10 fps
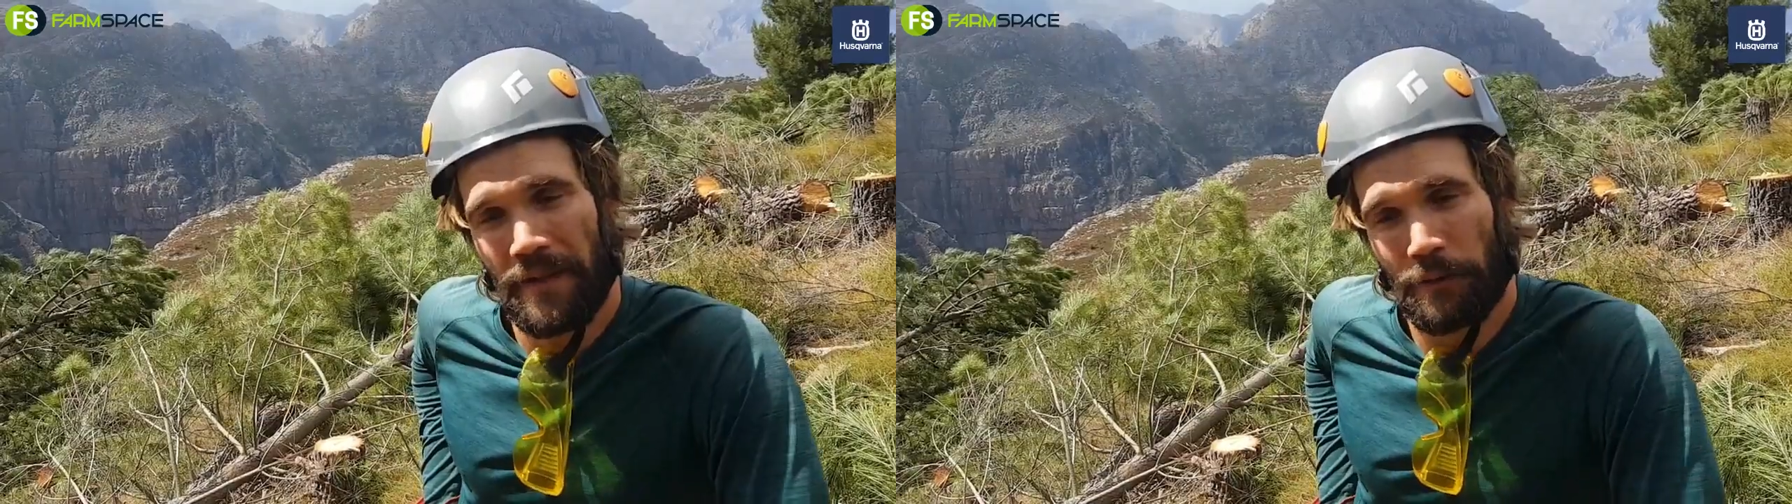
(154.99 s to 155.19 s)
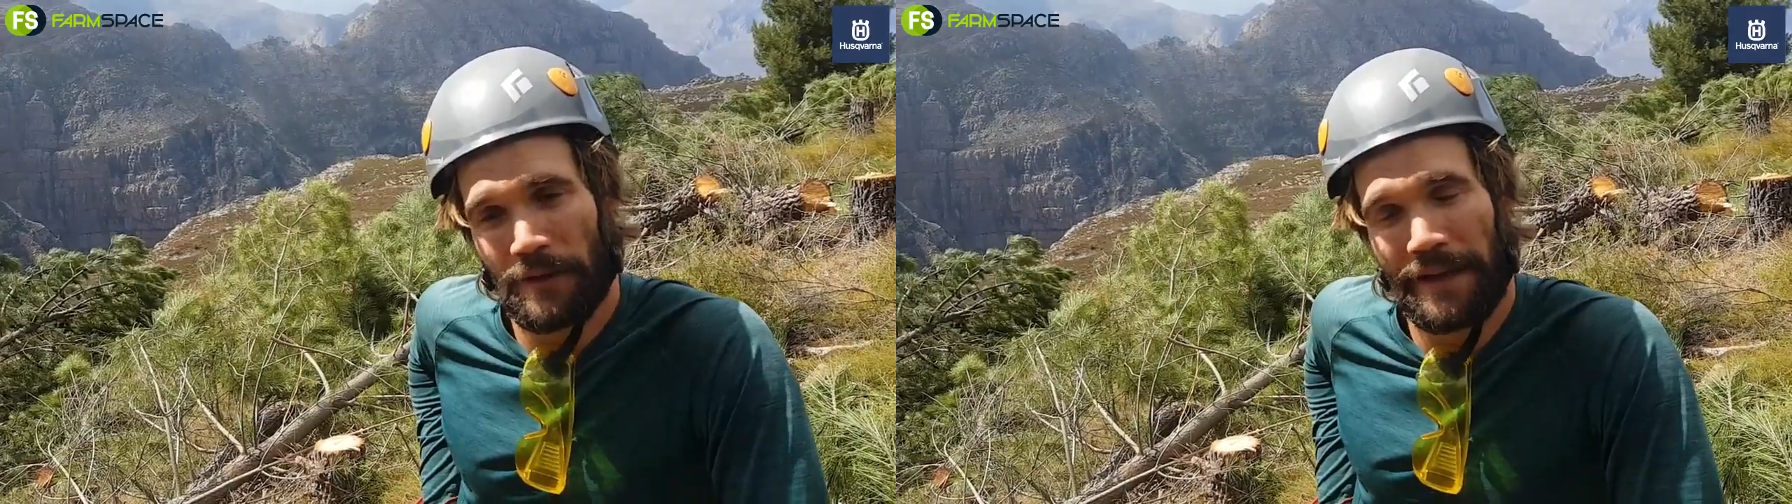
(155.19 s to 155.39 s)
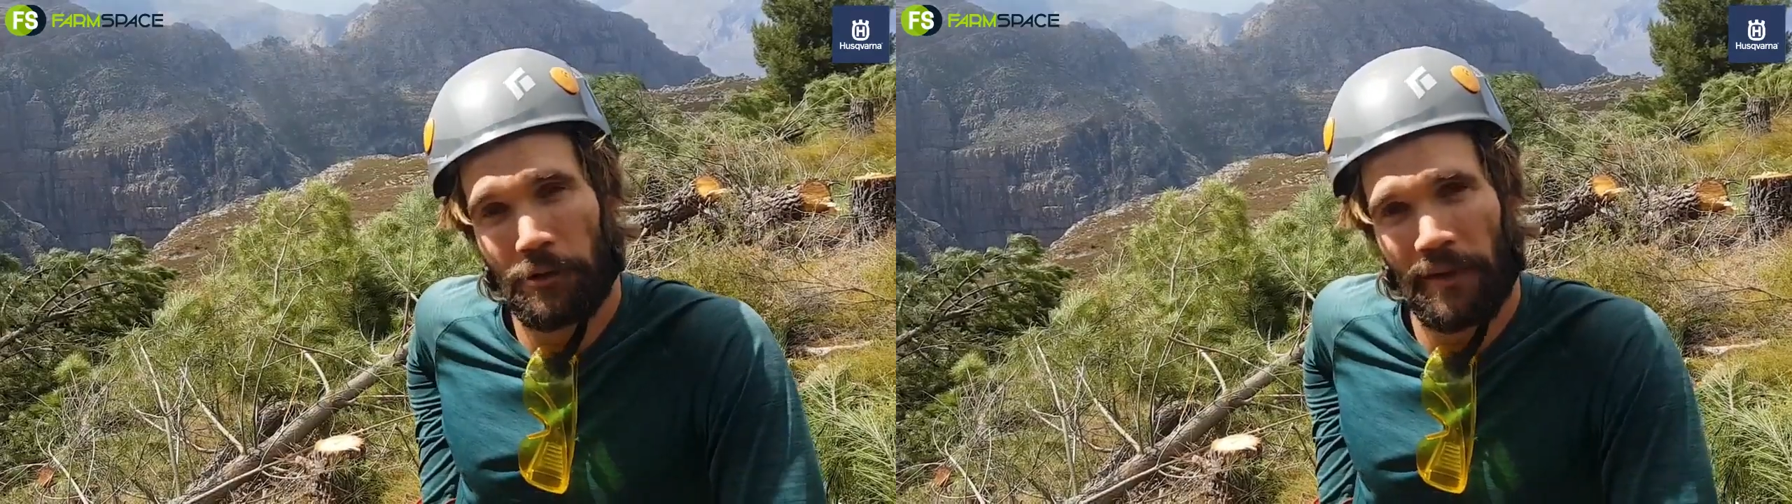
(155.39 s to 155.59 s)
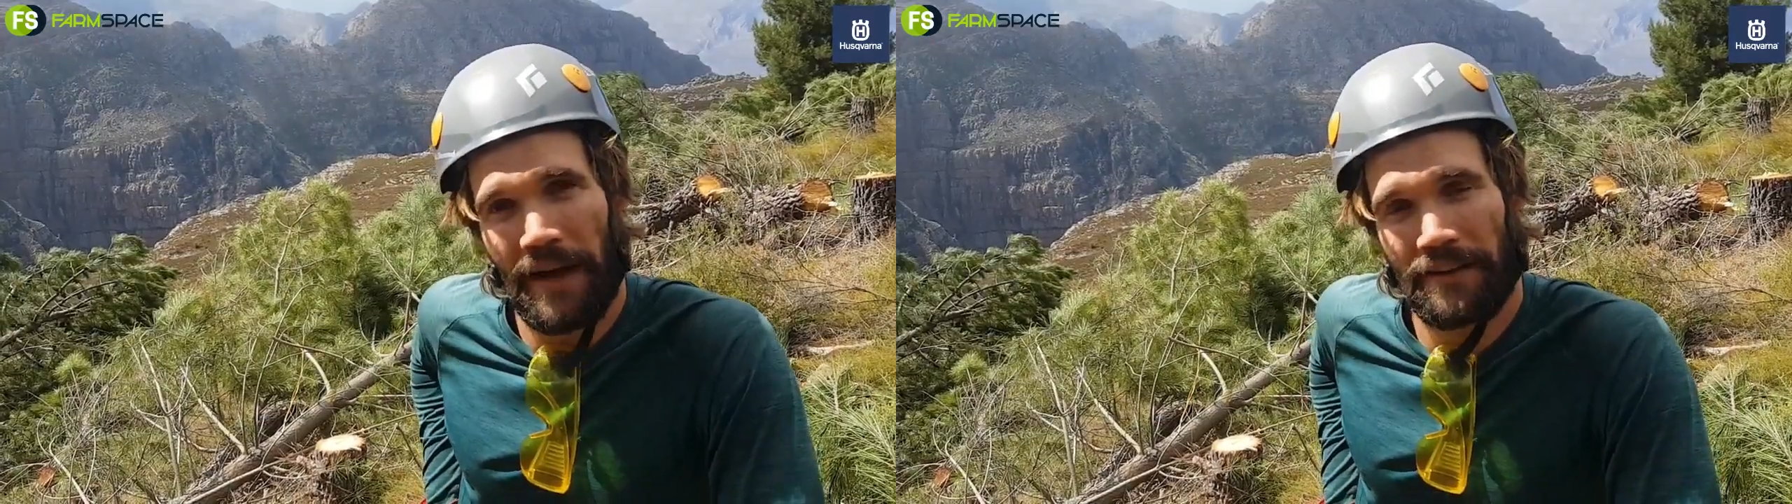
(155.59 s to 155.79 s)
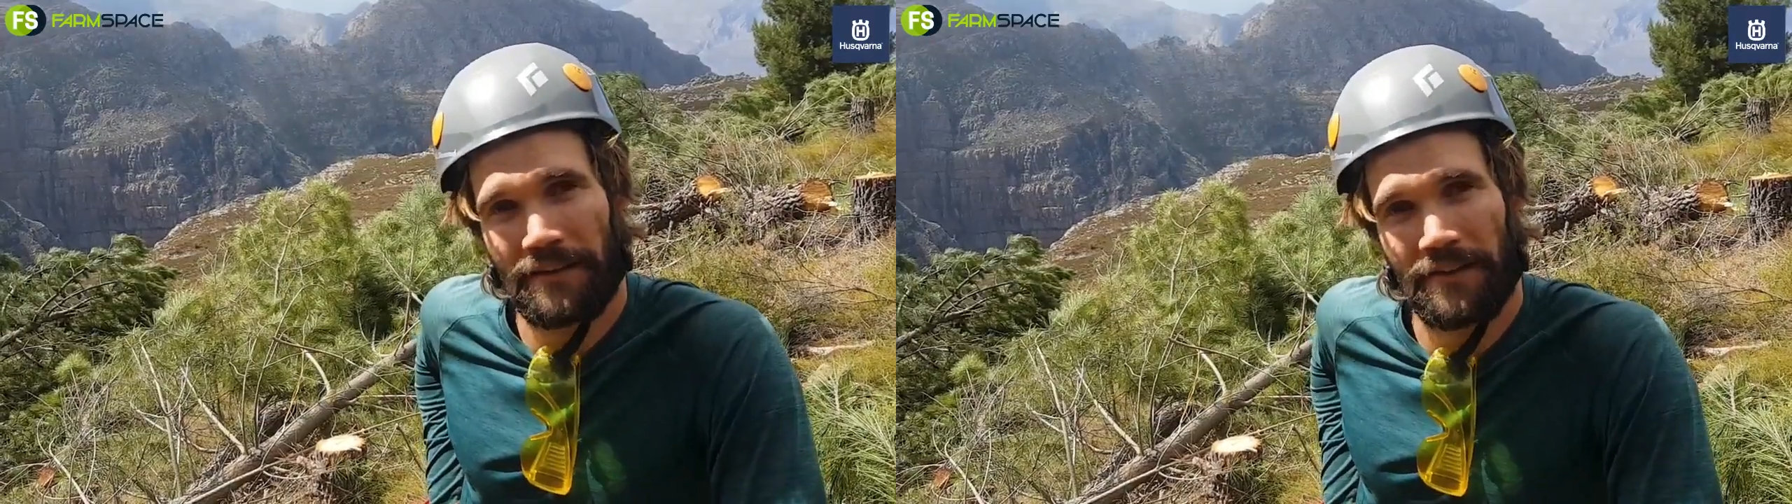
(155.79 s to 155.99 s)
that will help
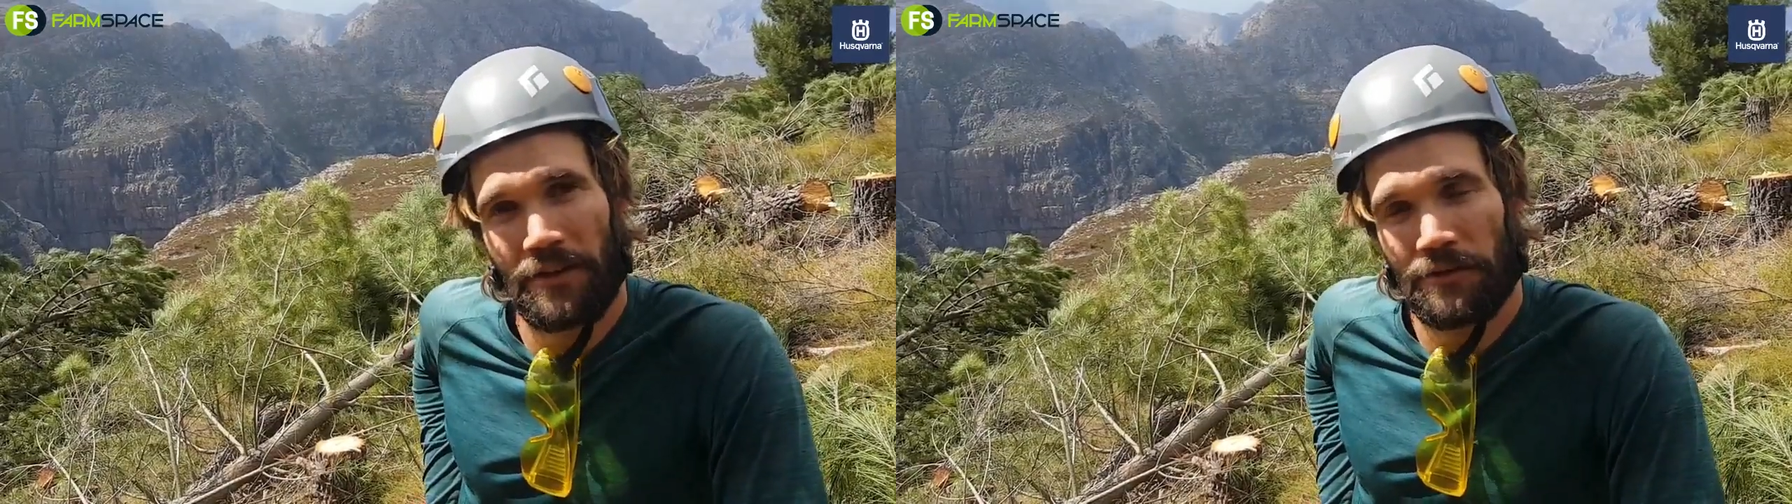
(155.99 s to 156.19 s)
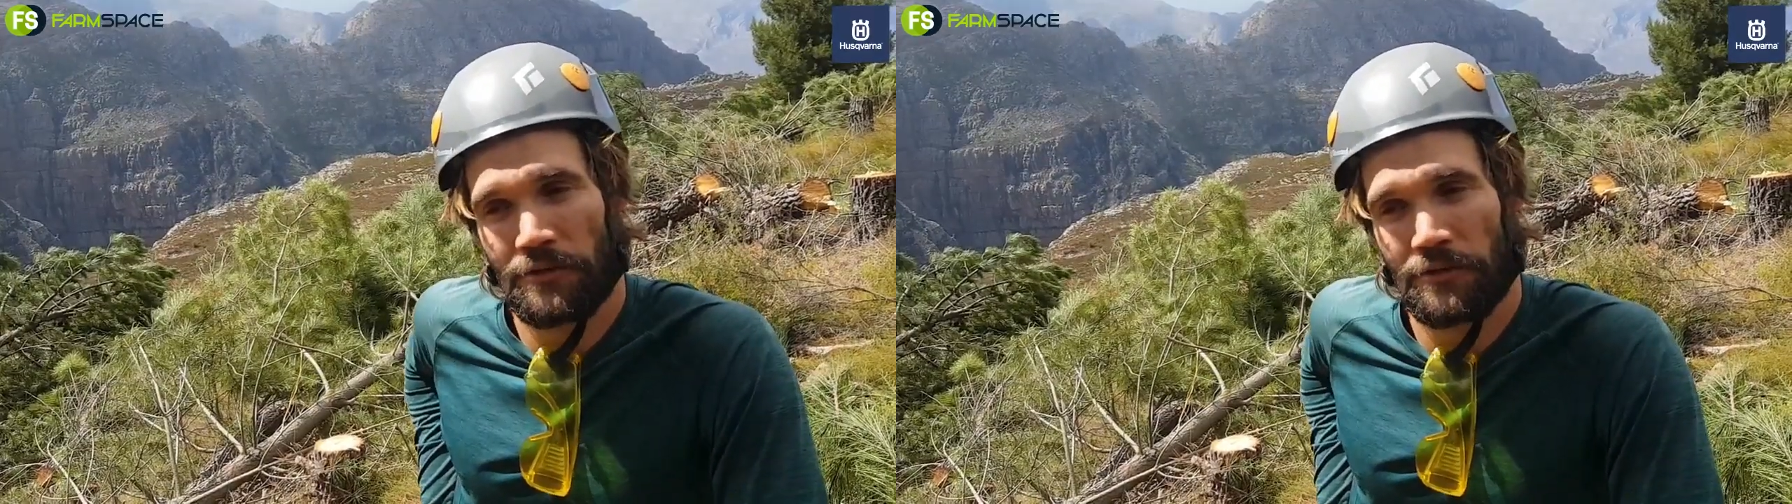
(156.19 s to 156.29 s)
us